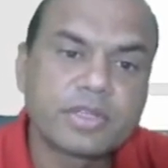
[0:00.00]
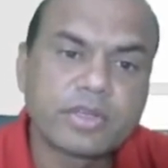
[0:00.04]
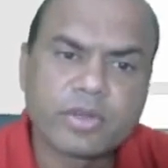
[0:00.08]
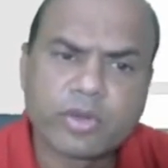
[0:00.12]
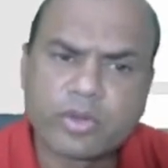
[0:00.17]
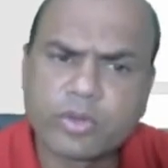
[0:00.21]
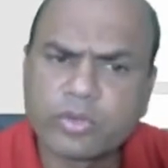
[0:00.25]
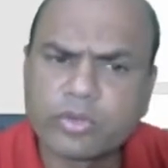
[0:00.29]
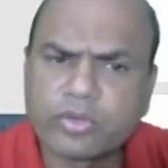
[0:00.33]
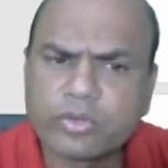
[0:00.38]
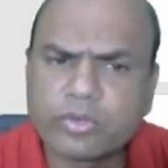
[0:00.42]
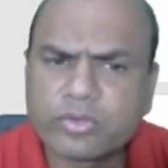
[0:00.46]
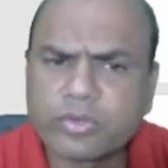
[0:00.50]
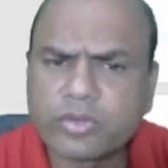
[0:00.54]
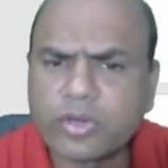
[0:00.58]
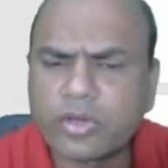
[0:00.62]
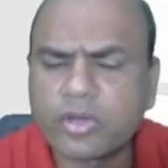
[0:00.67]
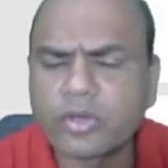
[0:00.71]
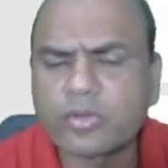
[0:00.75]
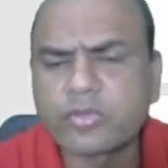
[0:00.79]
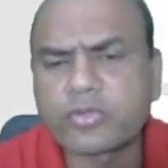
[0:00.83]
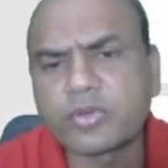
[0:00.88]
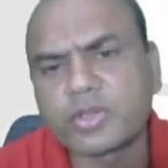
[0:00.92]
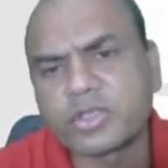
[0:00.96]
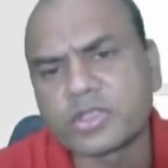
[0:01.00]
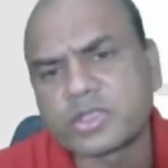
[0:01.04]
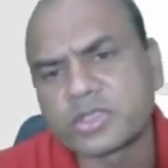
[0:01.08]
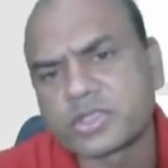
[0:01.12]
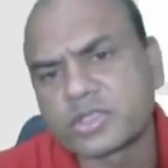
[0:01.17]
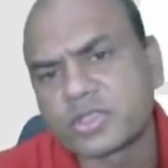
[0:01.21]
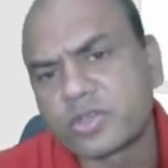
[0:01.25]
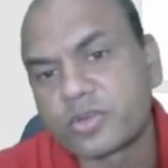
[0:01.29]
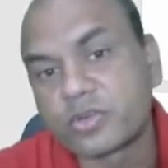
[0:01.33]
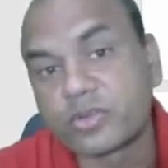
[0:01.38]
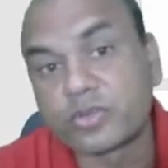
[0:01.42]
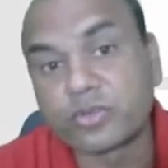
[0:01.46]
true or
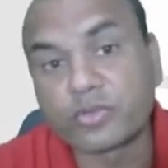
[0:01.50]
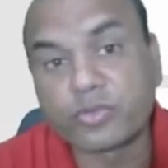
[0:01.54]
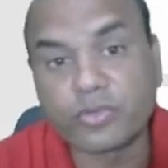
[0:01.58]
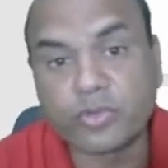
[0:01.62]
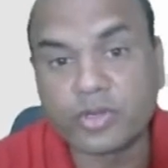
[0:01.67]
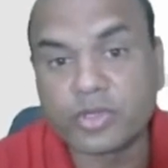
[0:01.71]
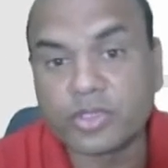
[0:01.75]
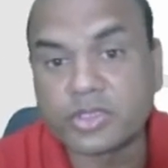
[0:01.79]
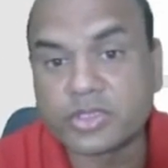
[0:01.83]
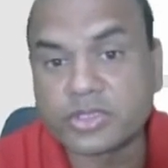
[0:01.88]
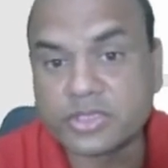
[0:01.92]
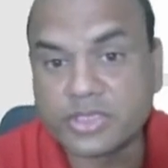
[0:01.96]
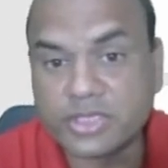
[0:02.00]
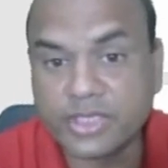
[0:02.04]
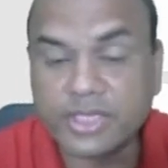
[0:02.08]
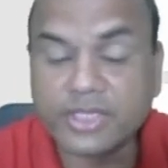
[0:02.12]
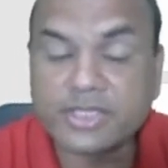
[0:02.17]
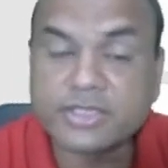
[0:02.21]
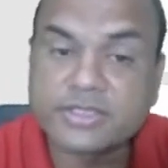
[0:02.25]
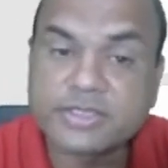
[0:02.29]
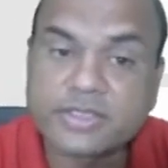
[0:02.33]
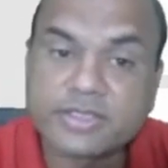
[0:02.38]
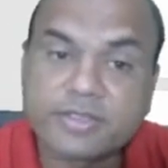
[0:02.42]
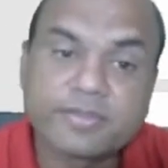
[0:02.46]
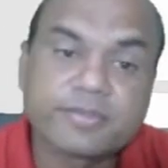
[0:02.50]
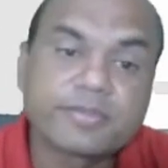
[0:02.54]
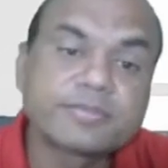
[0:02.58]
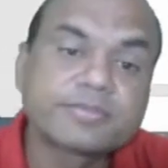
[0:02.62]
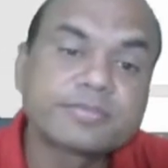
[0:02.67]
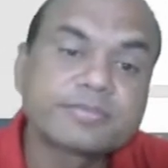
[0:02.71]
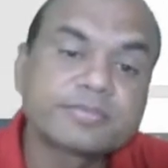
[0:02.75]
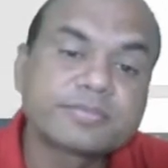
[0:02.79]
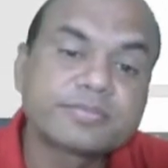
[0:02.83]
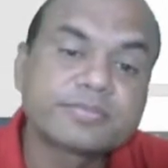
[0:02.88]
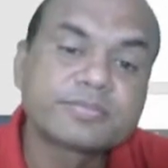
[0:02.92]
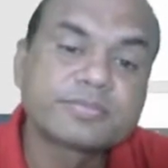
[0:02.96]
false? True, false, yes.
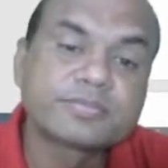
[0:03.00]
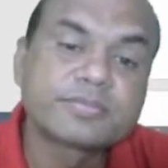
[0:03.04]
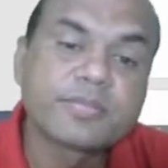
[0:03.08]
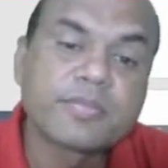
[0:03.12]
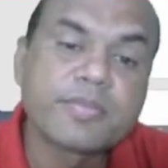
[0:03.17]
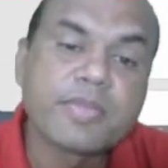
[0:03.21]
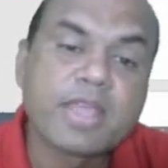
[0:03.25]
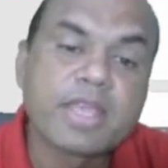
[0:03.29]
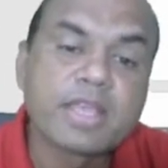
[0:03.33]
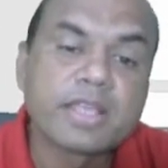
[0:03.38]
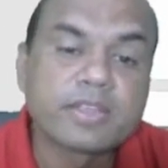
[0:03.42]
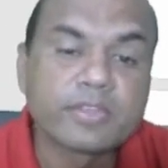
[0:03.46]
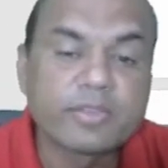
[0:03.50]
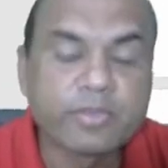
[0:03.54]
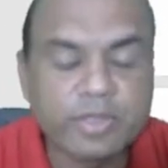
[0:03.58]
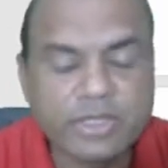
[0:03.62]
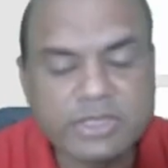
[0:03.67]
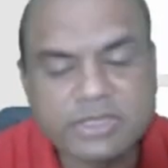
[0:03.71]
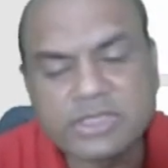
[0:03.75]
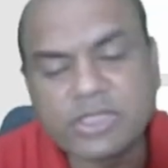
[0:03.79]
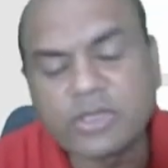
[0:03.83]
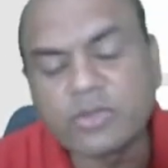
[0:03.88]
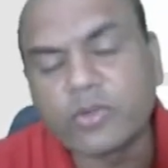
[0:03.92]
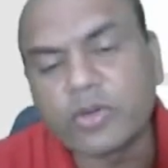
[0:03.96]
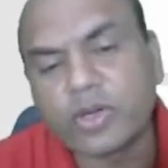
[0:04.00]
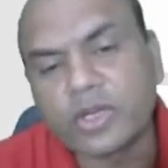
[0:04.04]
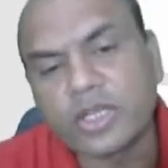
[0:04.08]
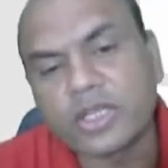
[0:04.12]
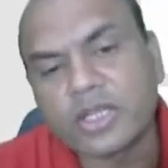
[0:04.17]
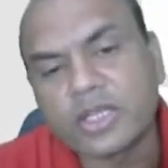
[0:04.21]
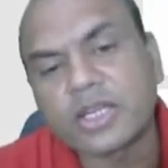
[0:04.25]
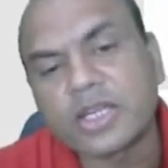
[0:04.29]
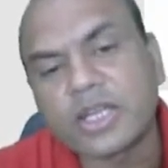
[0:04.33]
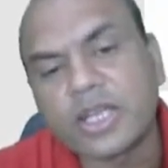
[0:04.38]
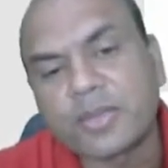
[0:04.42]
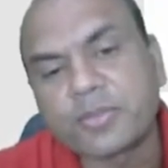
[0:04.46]
Firstly, what are
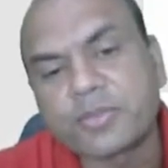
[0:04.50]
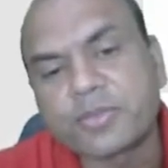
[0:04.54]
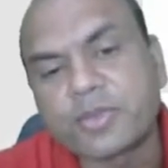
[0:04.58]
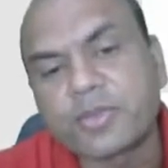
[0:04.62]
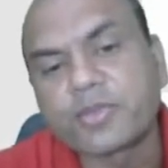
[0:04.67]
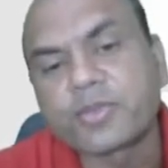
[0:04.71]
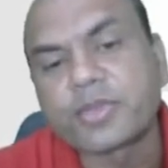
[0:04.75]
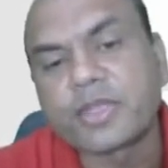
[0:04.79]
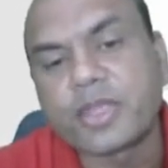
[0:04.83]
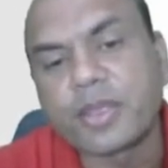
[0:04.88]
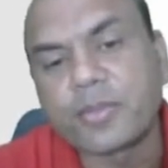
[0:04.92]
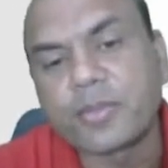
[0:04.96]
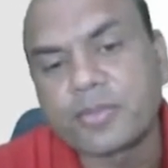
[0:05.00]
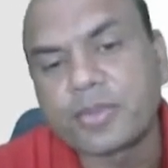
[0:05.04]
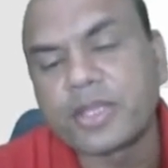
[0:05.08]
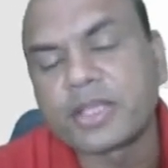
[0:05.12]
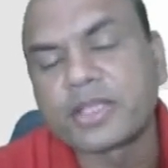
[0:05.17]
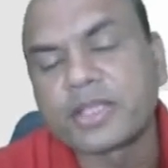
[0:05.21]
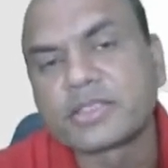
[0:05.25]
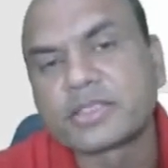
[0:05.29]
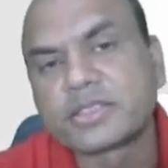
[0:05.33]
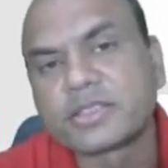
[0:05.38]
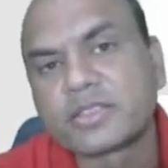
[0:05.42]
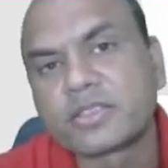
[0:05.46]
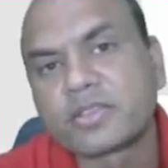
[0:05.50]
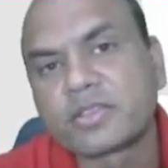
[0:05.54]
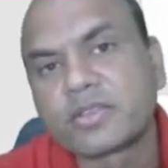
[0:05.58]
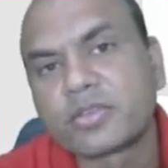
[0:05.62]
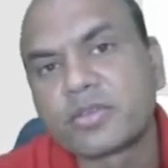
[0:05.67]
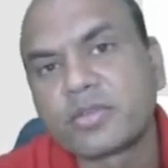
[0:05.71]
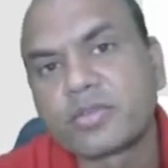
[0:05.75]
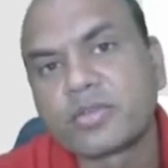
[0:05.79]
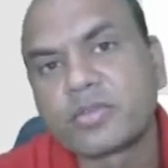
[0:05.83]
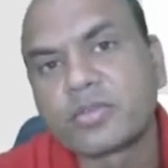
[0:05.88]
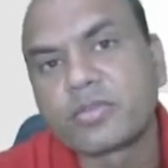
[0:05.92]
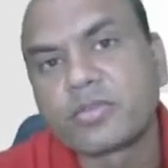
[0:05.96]
the types of samplings?
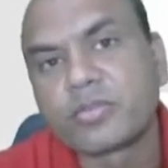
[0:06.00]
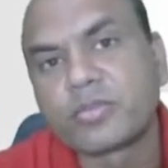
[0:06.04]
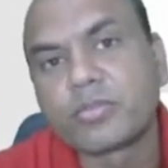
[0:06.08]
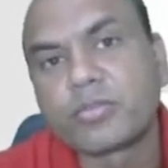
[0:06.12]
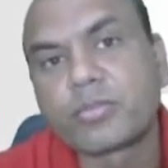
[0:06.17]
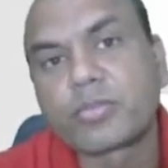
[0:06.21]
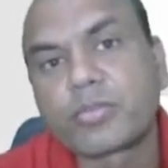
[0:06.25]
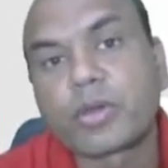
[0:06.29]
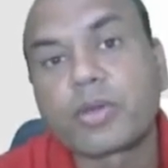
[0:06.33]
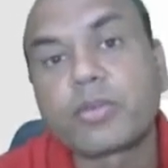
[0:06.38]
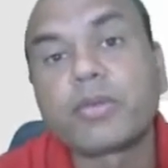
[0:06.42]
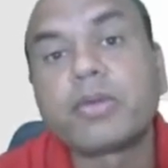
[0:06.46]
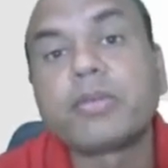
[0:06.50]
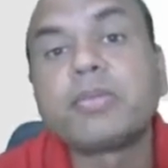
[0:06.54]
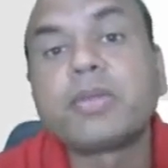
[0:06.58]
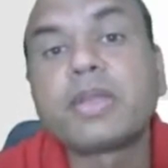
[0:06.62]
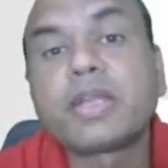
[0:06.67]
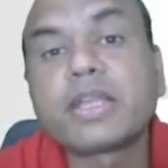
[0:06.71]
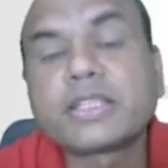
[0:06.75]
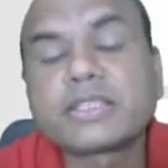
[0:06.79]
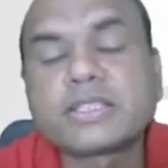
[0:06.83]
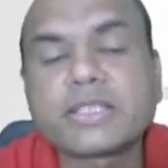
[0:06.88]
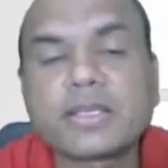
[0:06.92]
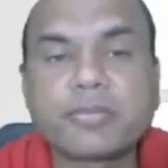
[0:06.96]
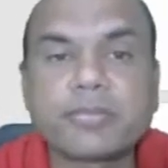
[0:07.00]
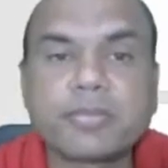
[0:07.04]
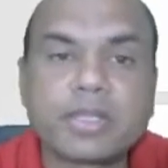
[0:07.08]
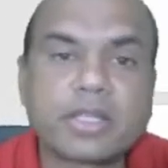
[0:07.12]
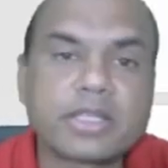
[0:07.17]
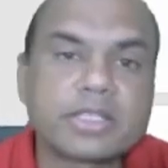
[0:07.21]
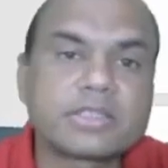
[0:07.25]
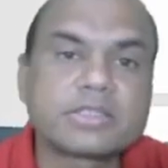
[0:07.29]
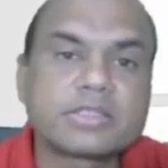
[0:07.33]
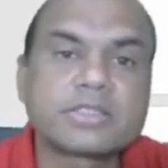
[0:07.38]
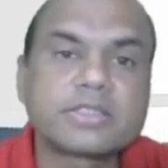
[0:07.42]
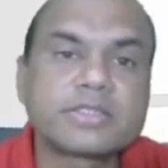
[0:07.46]
Probability
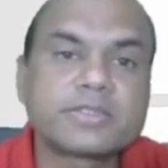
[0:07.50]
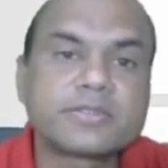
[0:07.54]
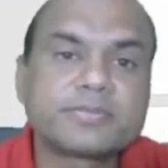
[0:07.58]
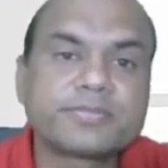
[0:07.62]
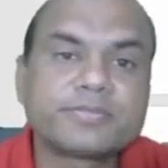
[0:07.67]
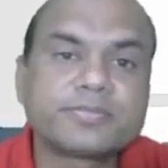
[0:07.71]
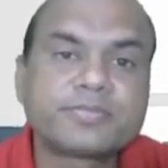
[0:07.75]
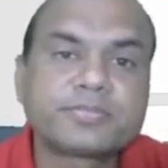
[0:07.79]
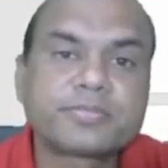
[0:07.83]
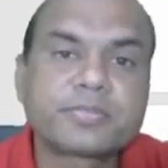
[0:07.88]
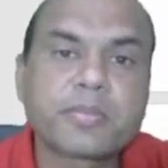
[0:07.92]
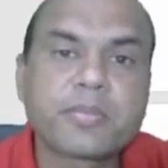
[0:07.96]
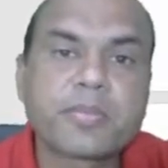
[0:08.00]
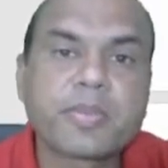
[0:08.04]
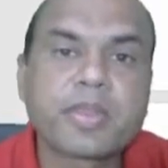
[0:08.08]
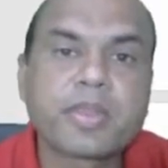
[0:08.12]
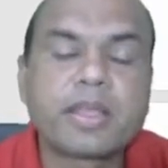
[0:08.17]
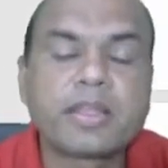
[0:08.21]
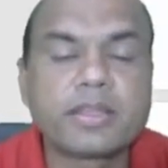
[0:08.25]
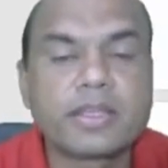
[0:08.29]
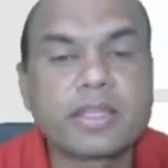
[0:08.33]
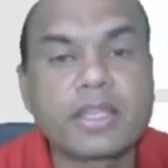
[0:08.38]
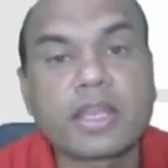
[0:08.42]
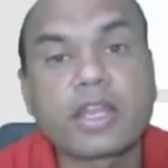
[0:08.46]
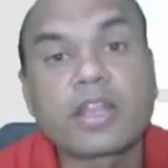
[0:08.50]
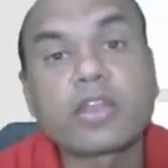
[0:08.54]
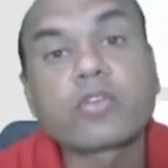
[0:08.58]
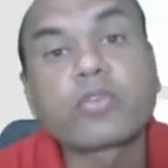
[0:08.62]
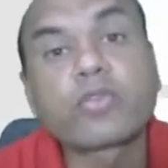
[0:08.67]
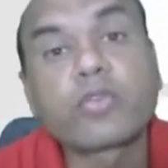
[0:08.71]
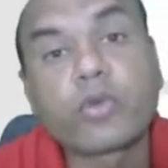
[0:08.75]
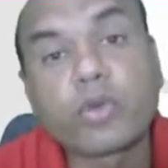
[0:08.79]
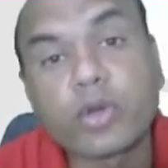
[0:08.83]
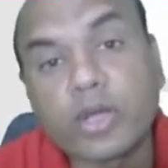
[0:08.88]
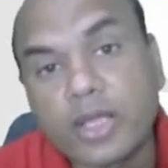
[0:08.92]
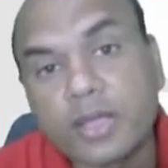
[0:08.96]
samplings. There are
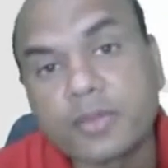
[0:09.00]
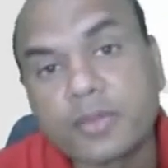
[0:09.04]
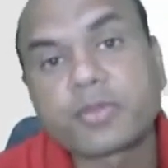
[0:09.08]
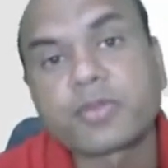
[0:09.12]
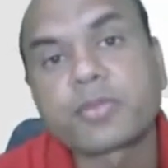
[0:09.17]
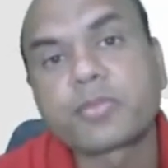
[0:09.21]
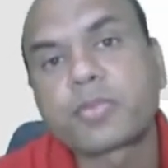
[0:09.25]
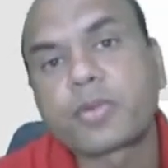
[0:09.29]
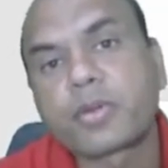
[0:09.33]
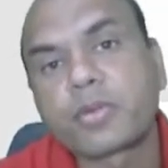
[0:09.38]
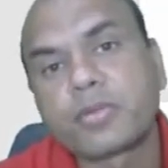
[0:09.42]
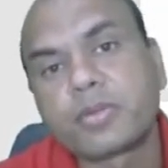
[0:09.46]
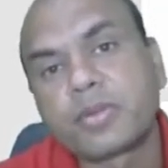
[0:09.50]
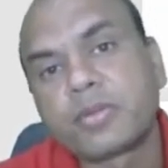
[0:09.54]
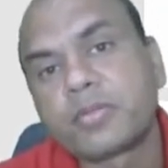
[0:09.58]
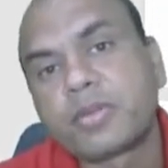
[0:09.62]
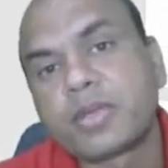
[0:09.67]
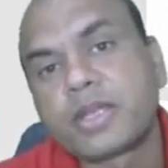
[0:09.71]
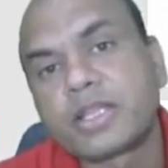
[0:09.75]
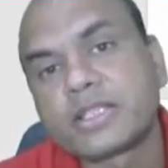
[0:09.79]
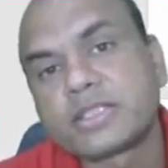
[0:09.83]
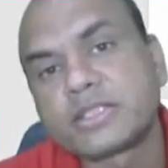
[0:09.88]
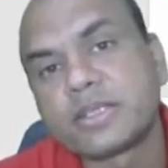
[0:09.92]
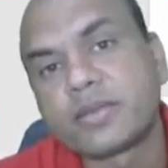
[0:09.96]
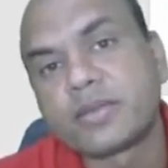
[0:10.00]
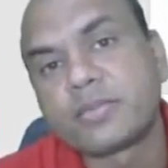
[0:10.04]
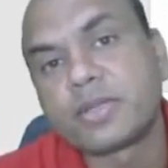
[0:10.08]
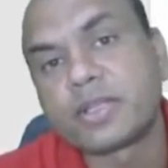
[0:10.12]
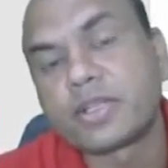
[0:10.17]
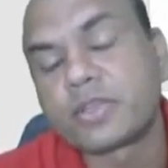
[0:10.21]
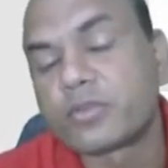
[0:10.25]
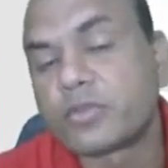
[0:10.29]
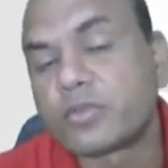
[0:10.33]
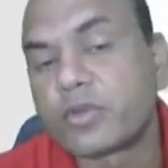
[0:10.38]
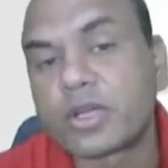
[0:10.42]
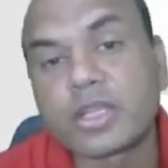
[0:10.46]
four types of probability
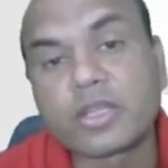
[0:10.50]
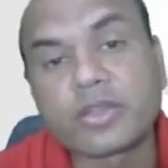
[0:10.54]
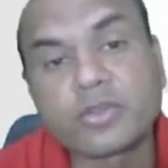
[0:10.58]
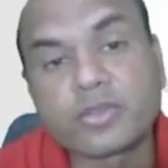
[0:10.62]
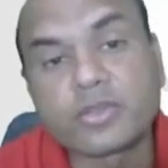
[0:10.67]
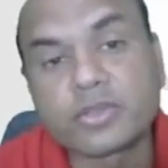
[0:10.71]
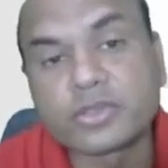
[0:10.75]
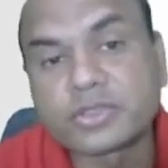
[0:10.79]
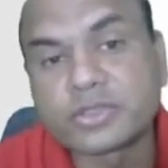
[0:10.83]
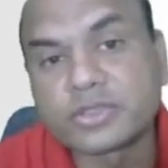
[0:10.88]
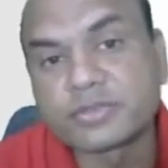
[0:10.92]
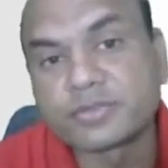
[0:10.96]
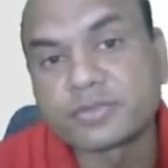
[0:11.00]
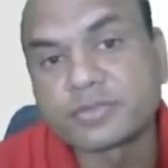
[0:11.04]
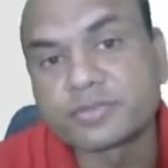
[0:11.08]
samplings. What are those?